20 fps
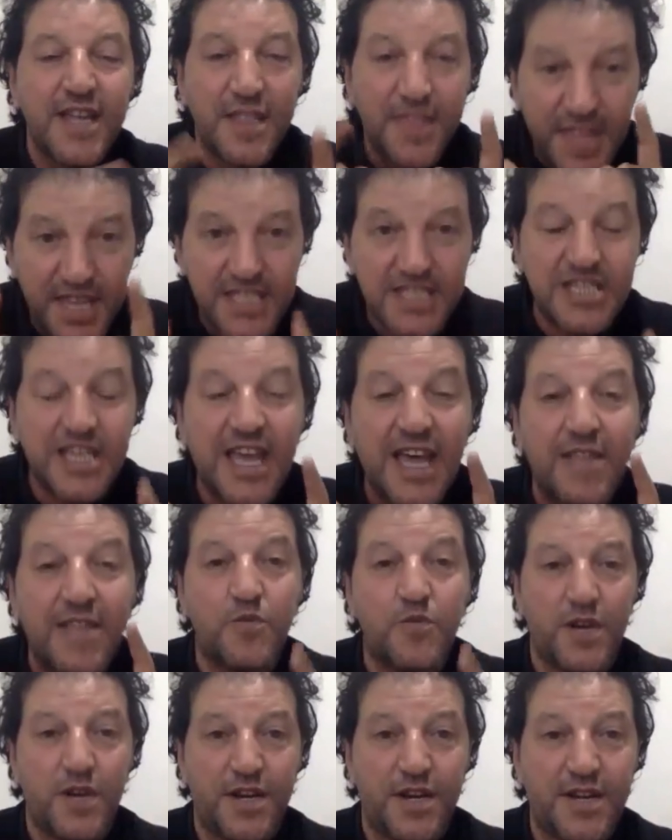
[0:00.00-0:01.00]
This
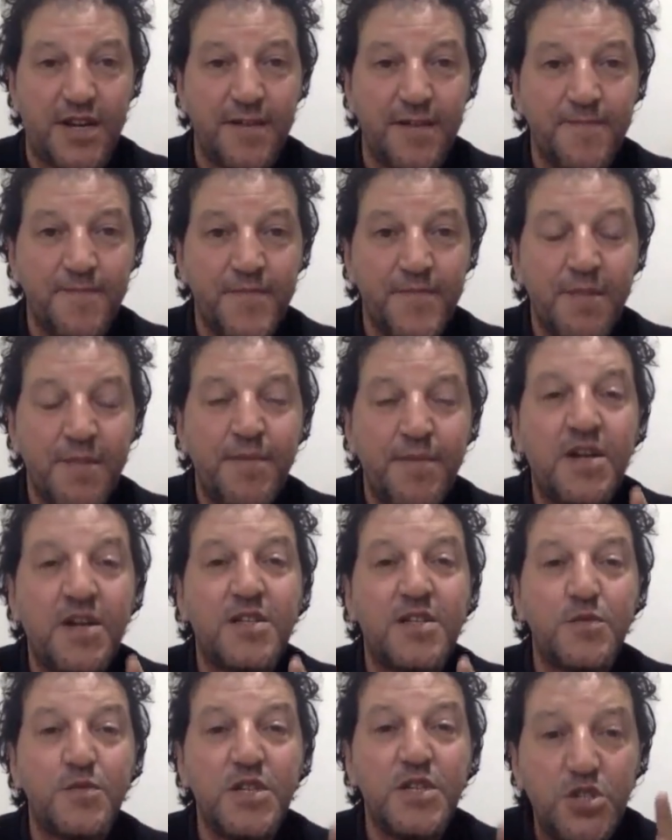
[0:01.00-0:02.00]
can work,
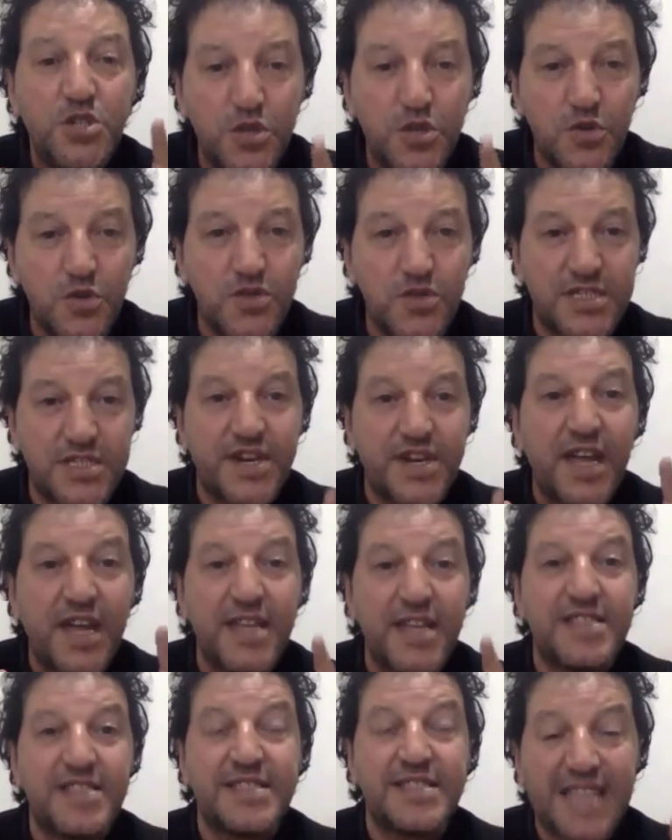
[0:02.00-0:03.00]
because when Jews
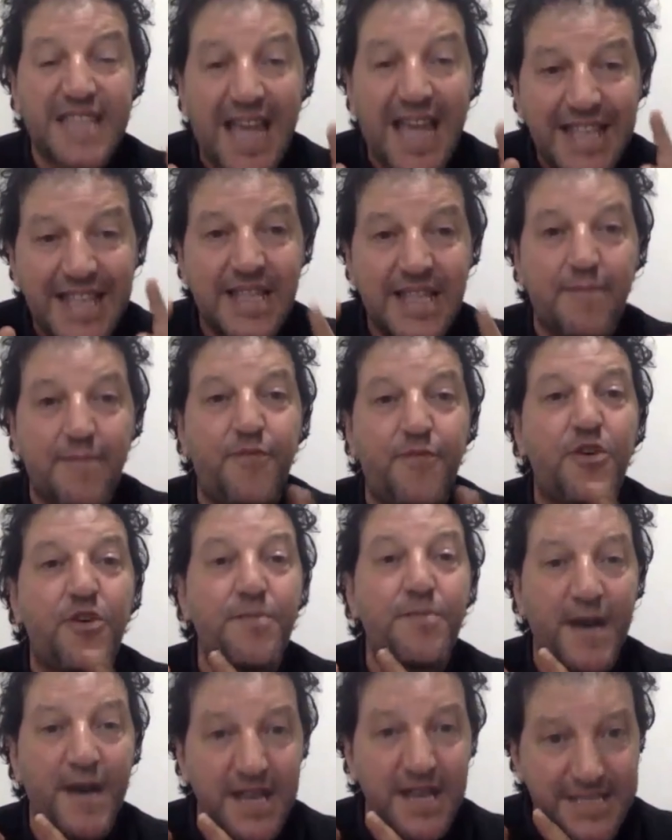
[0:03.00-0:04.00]
stand up for
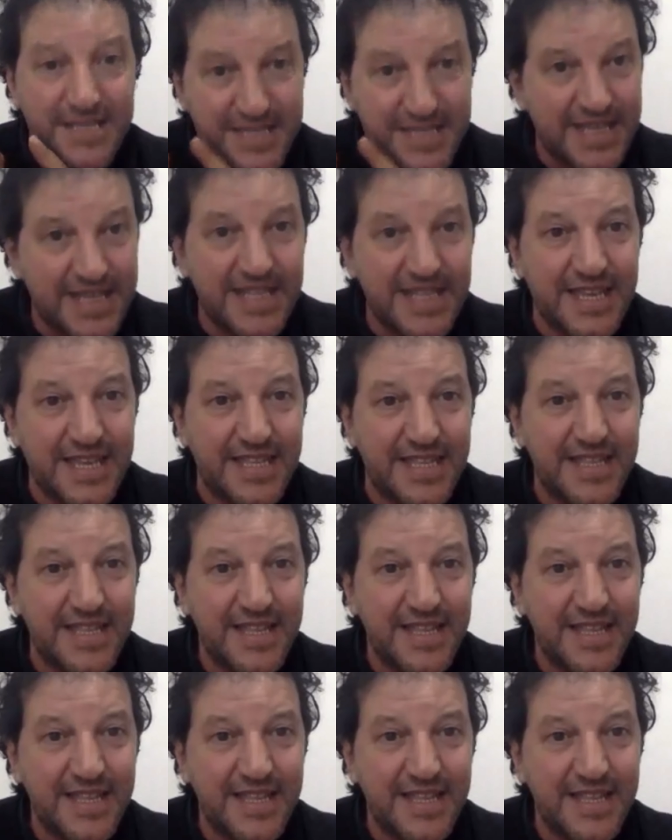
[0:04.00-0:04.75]
Palestinian,